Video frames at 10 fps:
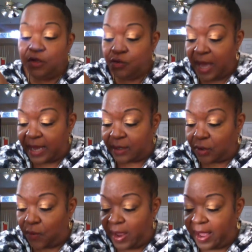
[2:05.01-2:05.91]
you got to
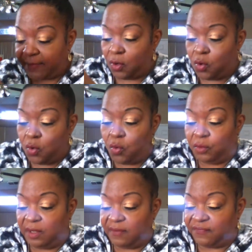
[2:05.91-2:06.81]
grab a hold
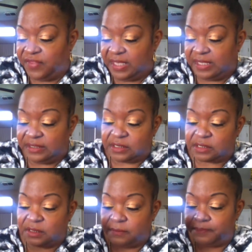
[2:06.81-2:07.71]
of this